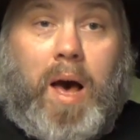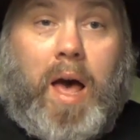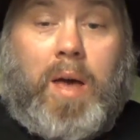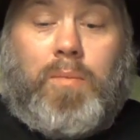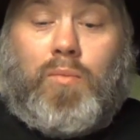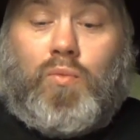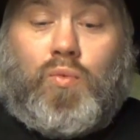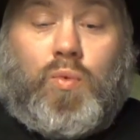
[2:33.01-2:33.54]

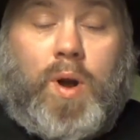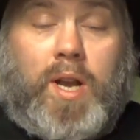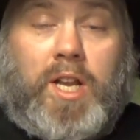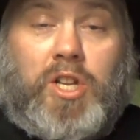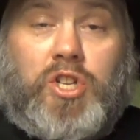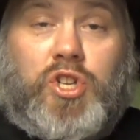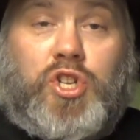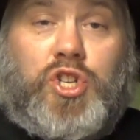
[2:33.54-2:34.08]
I'm
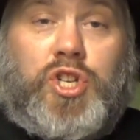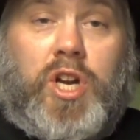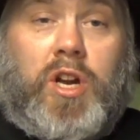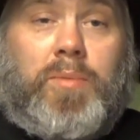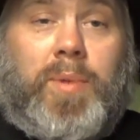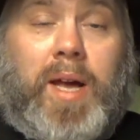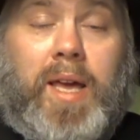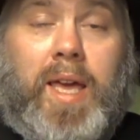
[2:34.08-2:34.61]
ready to
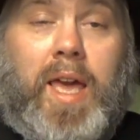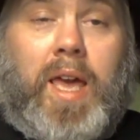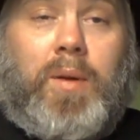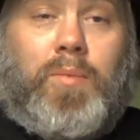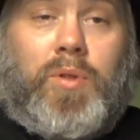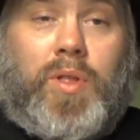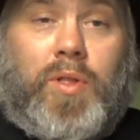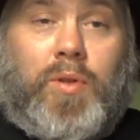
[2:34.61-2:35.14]
share my
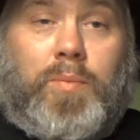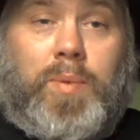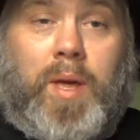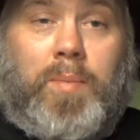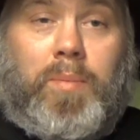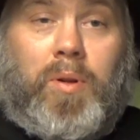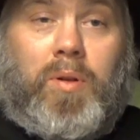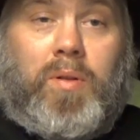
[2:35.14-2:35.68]
game with other
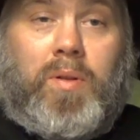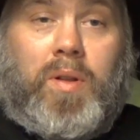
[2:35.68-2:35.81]
people.